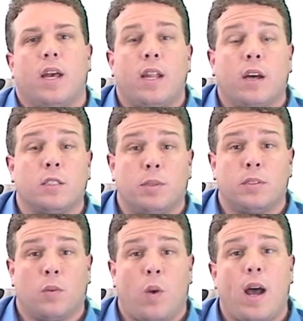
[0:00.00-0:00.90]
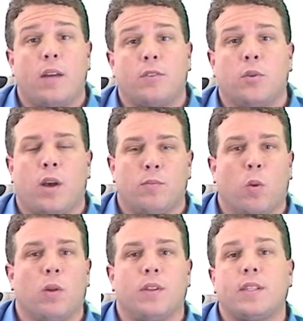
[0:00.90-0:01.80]
and husbands and wives who have
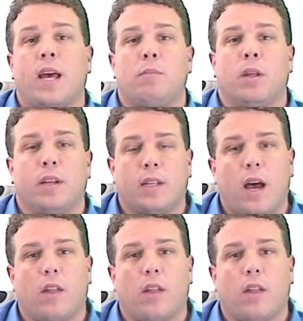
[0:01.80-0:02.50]
more than $10 million.